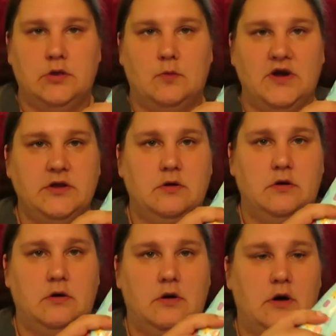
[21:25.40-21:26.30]
when
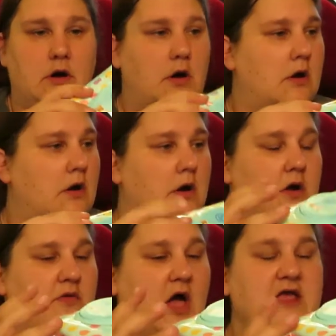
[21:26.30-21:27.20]
you're,
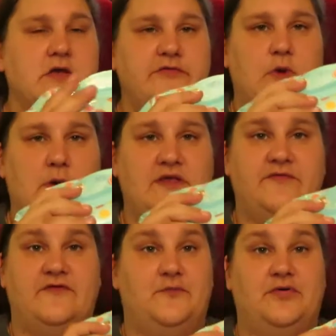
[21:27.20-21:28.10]
I use wet
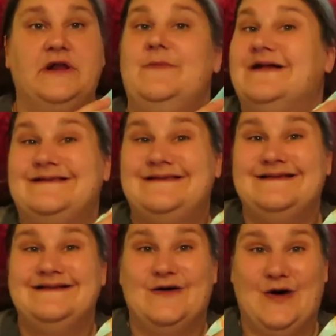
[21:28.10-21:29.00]
wipes for pretty
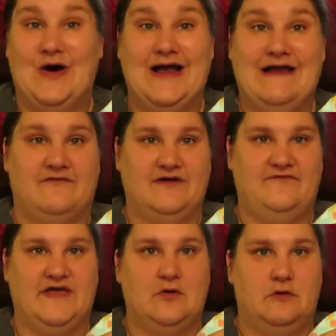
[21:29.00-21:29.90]
much
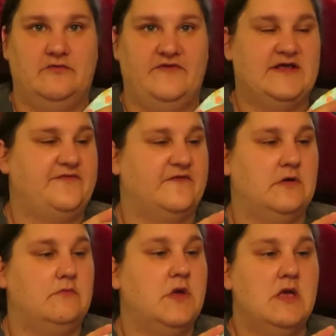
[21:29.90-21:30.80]
everything, all things
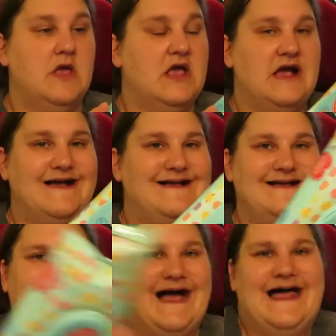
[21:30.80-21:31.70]
from,
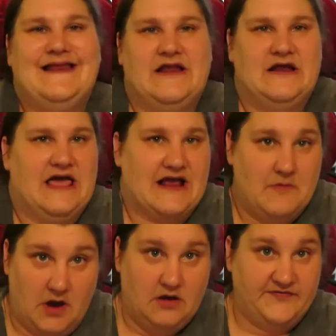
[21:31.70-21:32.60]
I don't know, like
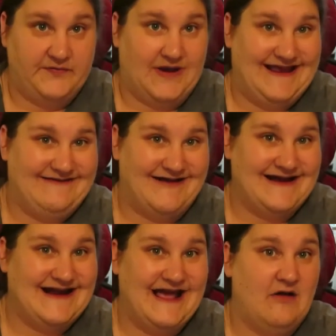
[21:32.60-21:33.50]
I'm hot and sweaty
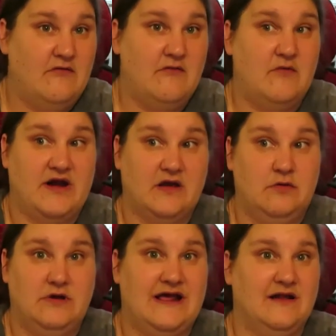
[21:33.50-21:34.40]
right now, when I
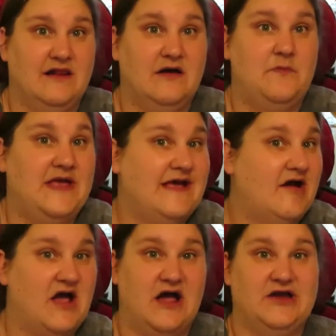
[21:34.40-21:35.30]
cool down a little bit,
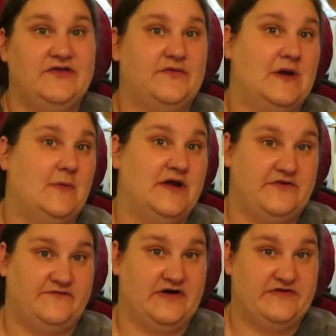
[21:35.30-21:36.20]
I'll use a wet wipe
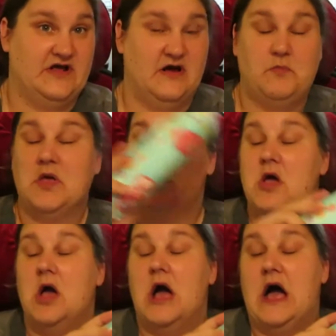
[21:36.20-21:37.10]
to freshen up.
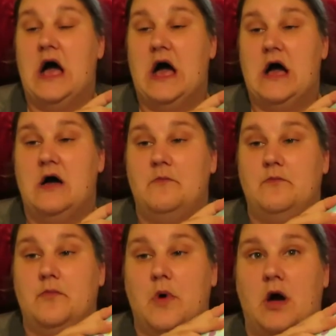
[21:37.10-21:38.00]

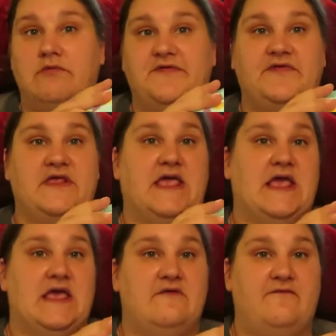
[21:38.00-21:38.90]
Um,
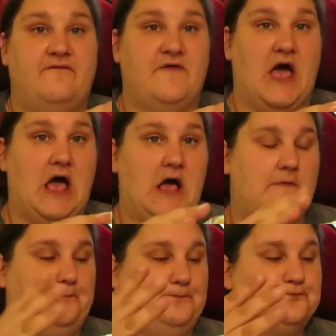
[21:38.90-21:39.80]
obviously if
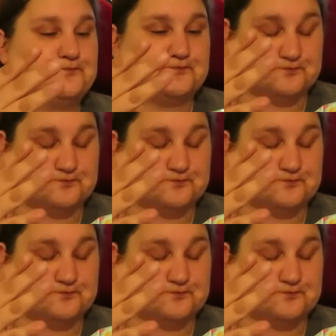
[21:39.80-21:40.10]
um,